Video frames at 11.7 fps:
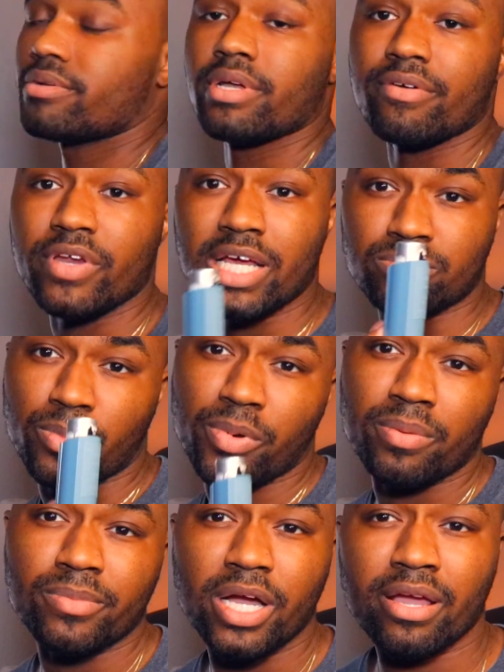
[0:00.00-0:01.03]
I have an asthma
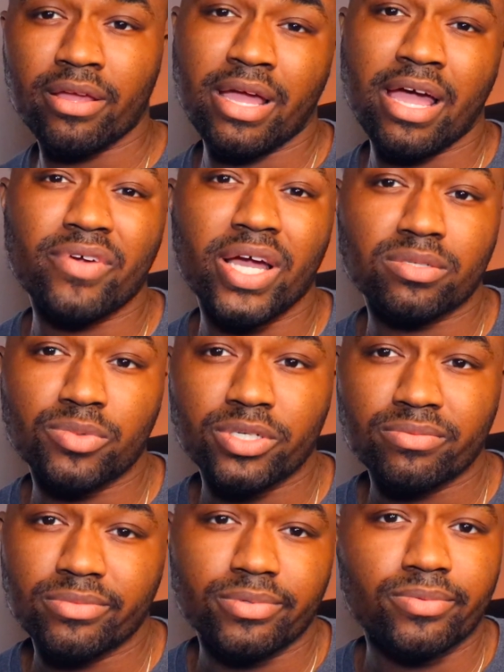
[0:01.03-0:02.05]
pump. I have
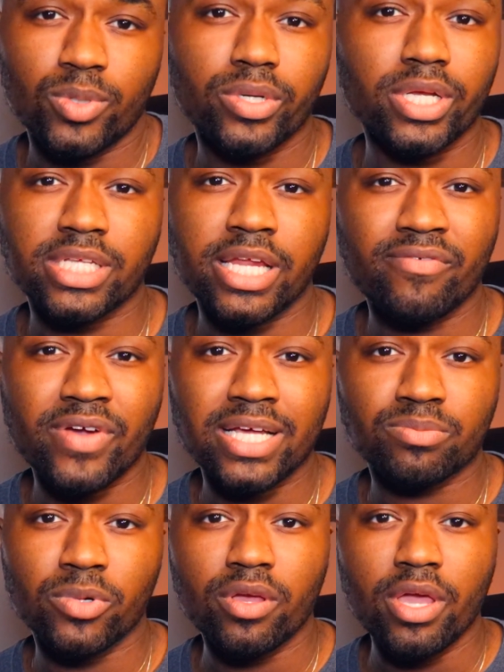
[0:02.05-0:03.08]
asthma. Who doesn't have
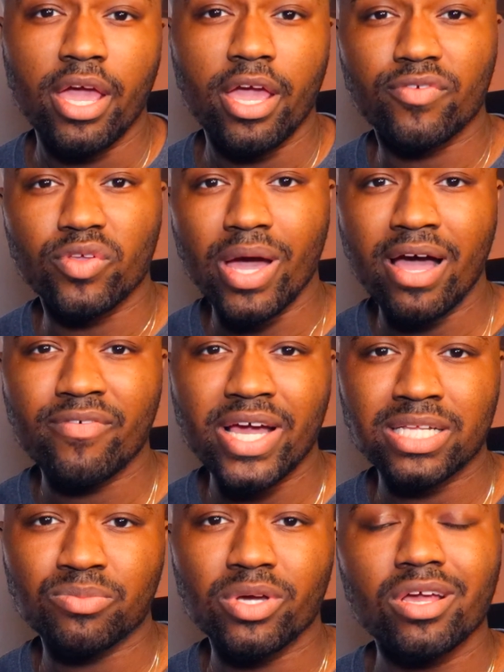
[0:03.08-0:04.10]
asthma? If you have
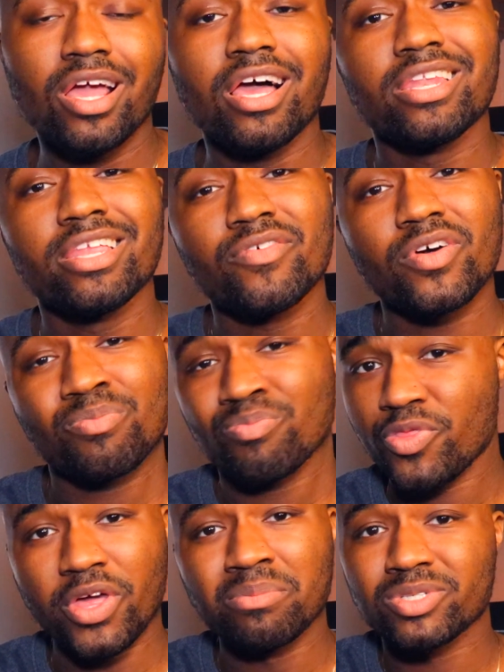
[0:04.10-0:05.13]
asthma, leave a
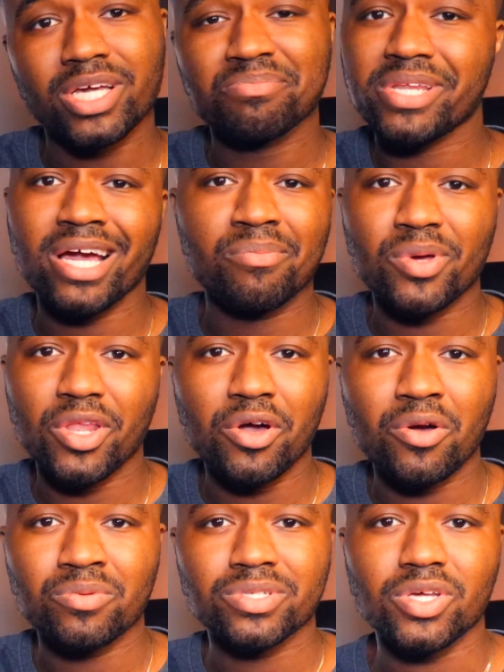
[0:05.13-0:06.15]
thumbs up down
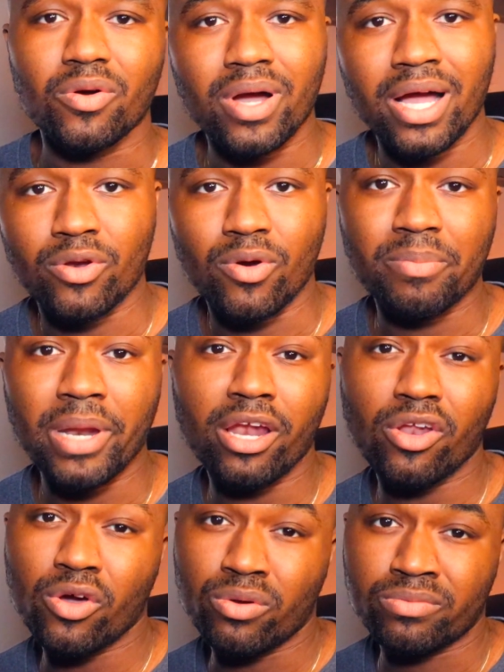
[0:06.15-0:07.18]
below so I know I'm not
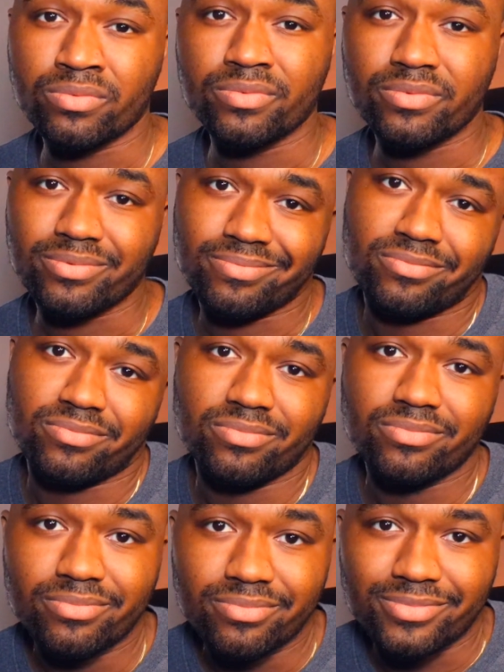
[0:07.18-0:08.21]
alone.
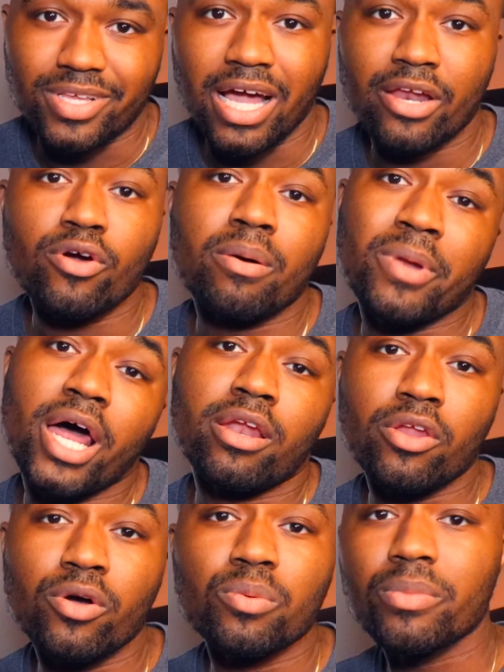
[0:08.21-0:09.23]
I know I'm not
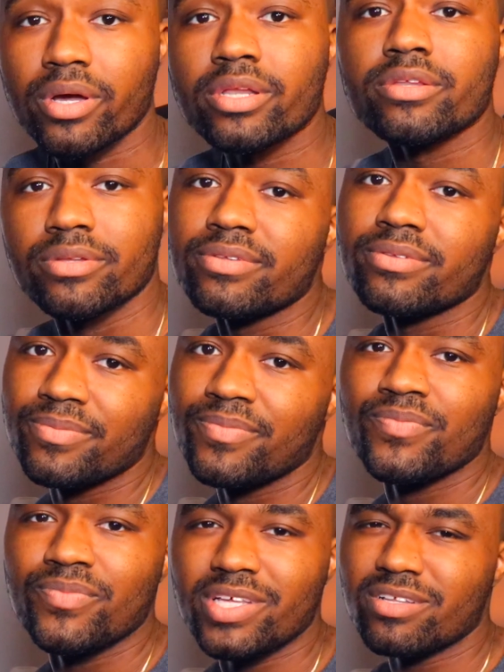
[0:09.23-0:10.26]
alone, but
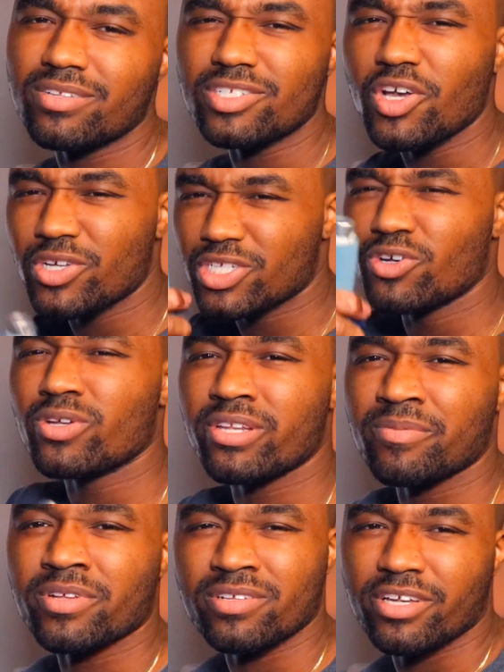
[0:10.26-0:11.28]
it's always good
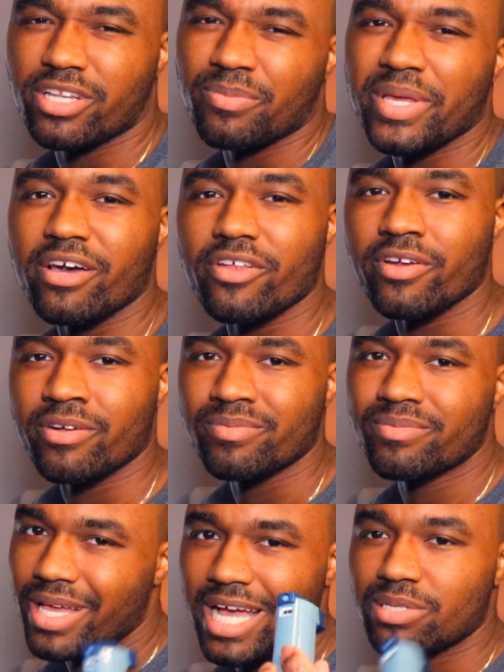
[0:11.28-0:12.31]
to meet other
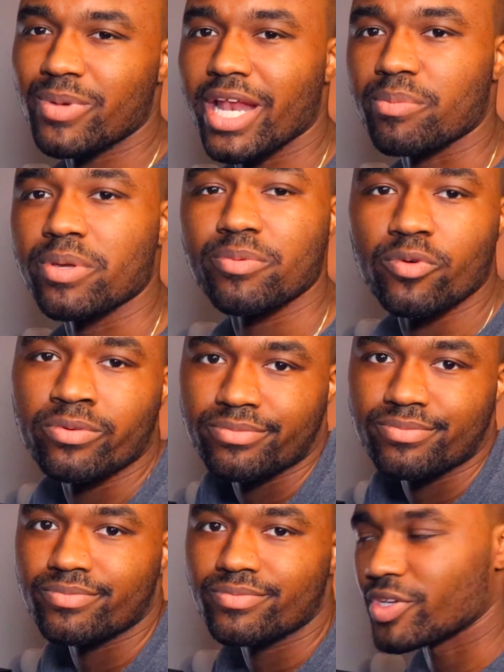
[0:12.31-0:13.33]
asthmatic people.
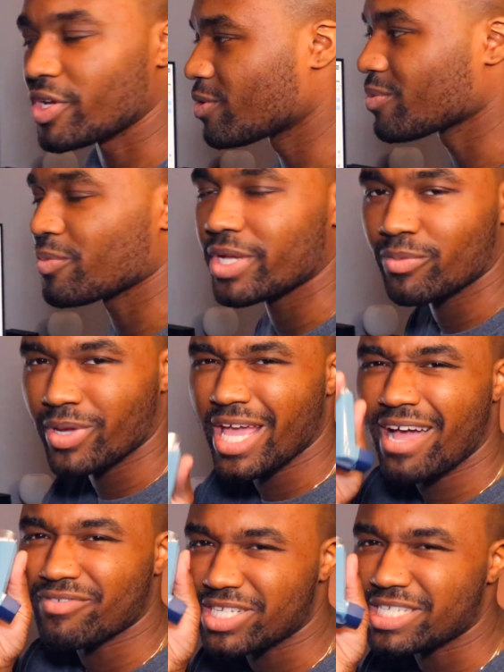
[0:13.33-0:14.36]
You know, we
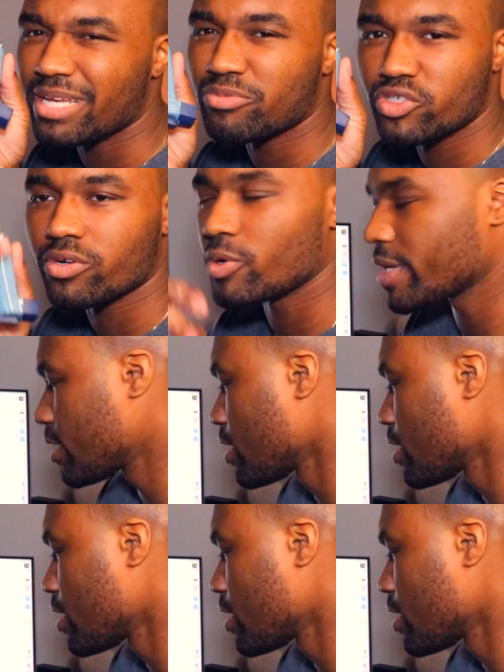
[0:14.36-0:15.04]
have the same struggle here.